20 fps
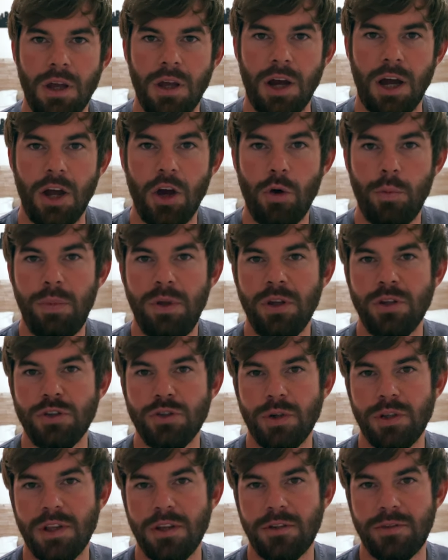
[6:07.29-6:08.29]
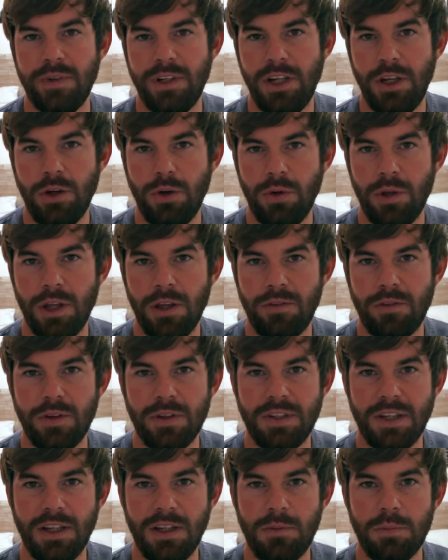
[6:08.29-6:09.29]
I hope you enjoyed this video. If you
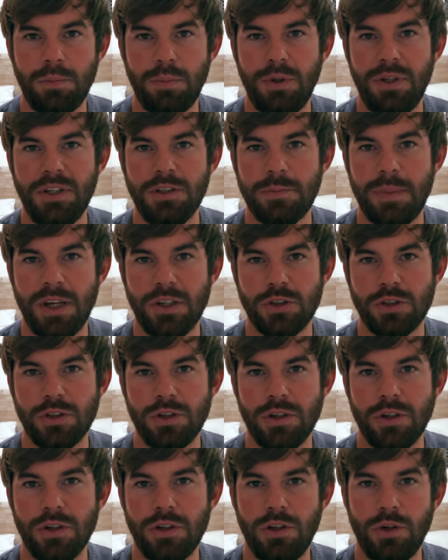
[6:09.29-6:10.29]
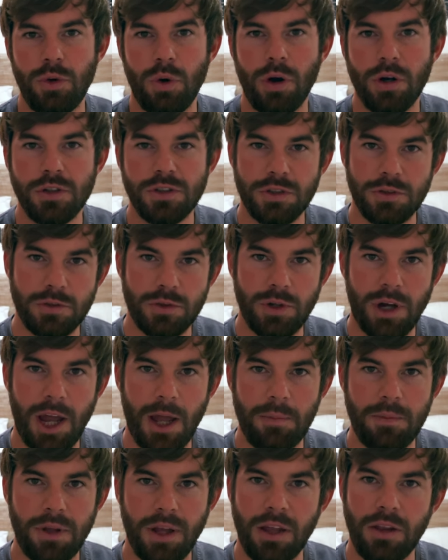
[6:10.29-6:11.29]
did, please make sure you are
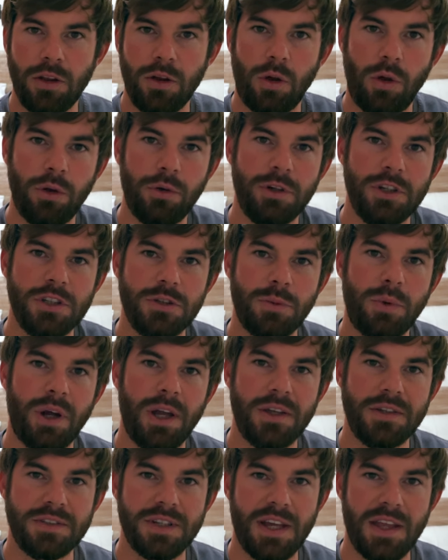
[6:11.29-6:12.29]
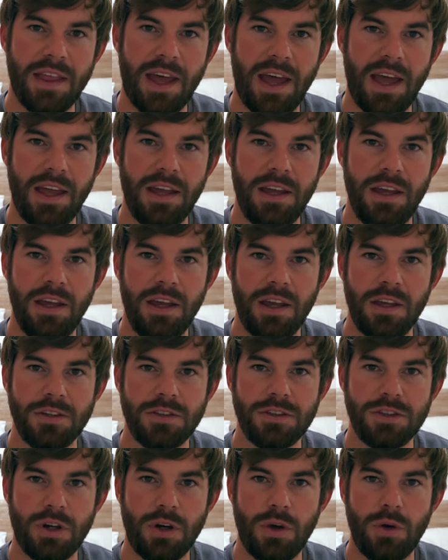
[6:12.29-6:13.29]
subscribed. And the only reason why I say that
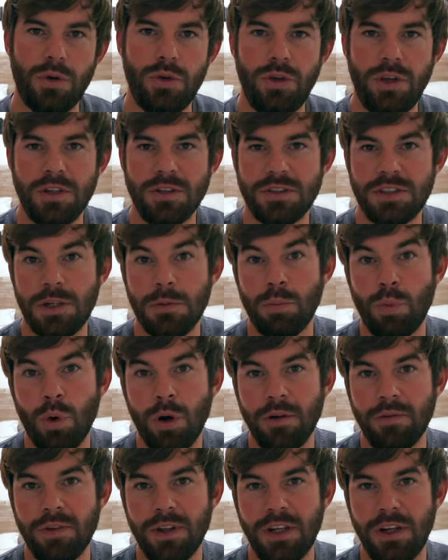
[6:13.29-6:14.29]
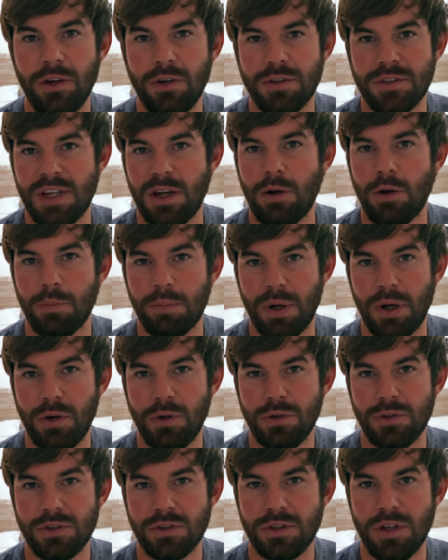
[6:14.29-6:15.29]
is so you can see more videos that I'll
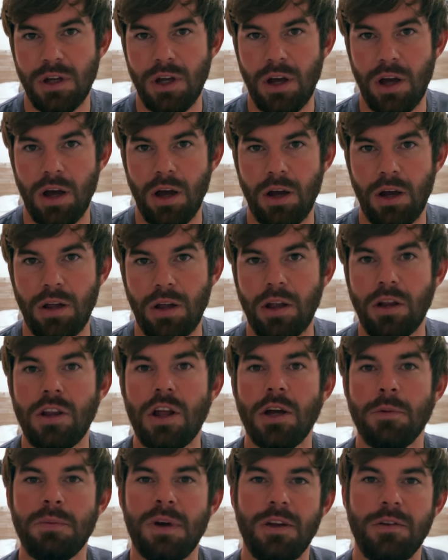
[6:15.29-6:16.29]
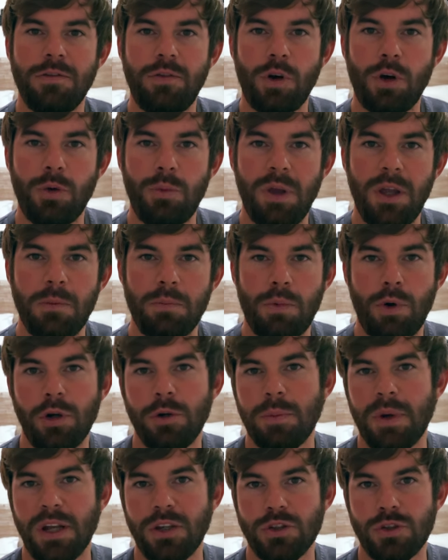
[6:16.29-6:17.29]
post uh, along my four week
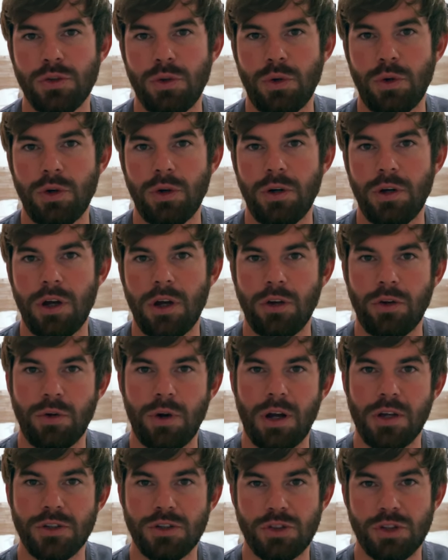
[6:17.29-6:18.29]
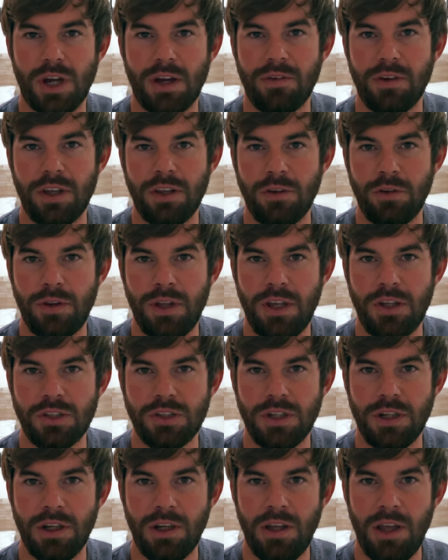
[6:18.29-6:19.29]
motorbike tour across Java,
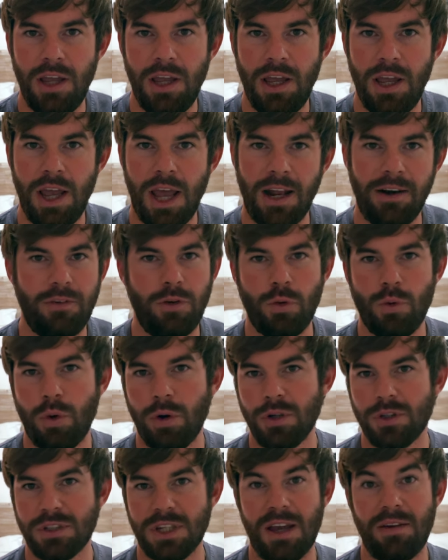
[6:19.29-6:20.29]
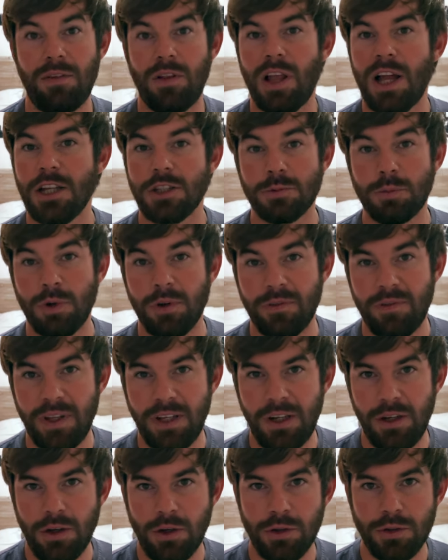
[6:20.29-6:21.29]
Indonesia. And of course, I have lots more
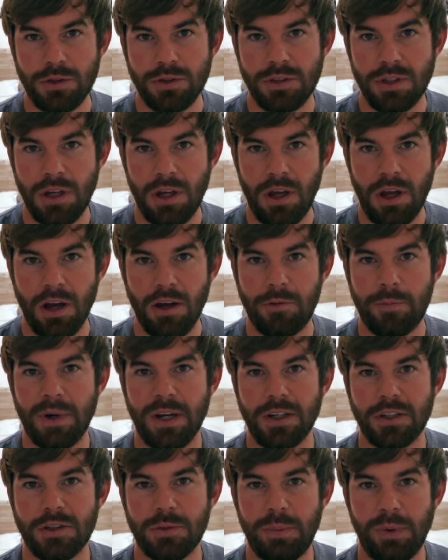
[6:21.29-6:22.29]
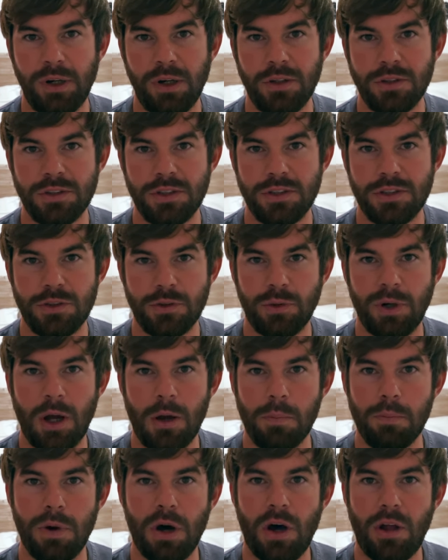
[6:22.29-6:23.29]
videos of my experiences
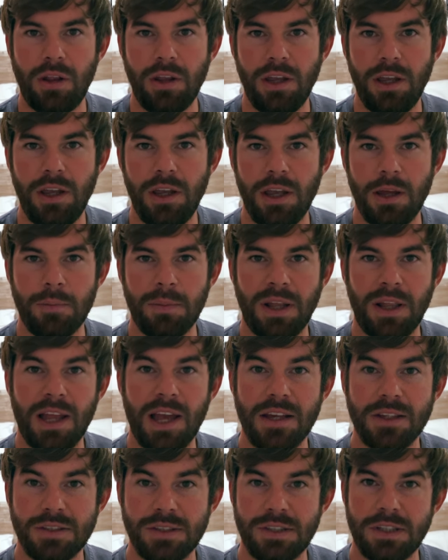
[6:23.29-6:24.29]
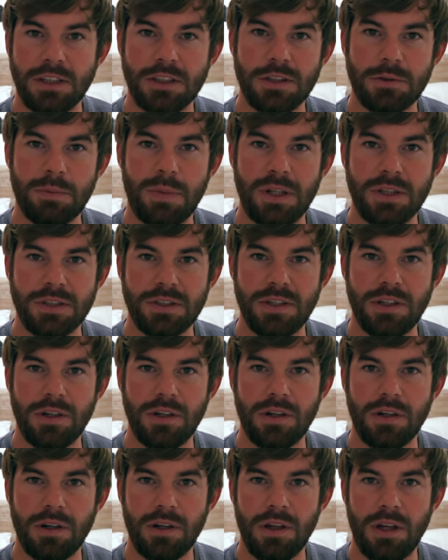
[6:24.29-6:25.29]
throughout Bali in my last six months
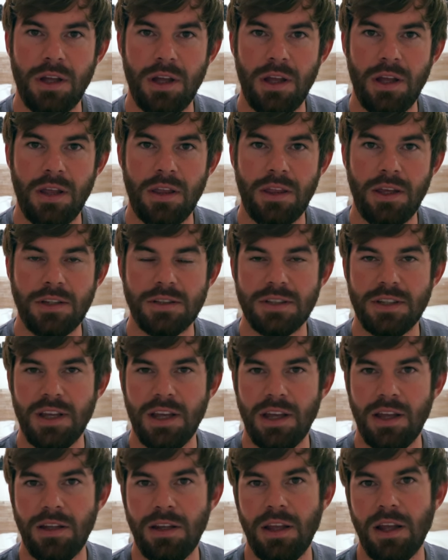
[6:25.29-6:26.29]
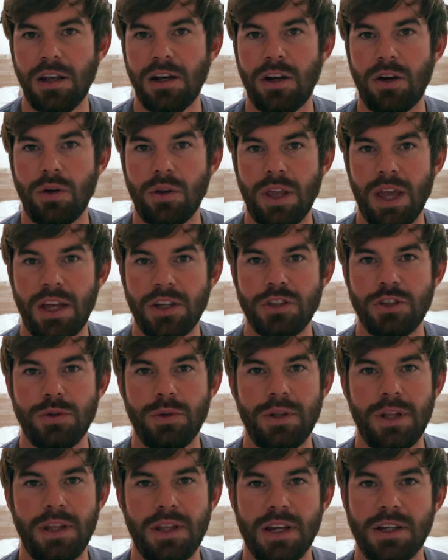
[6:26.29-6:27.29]
here. Thanks again, and I'll catch you
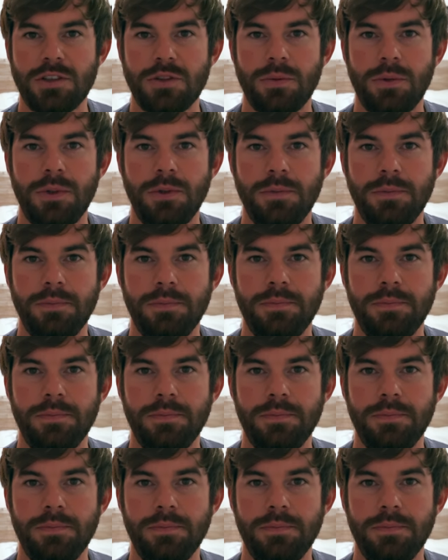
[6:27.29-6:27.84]
in the next one.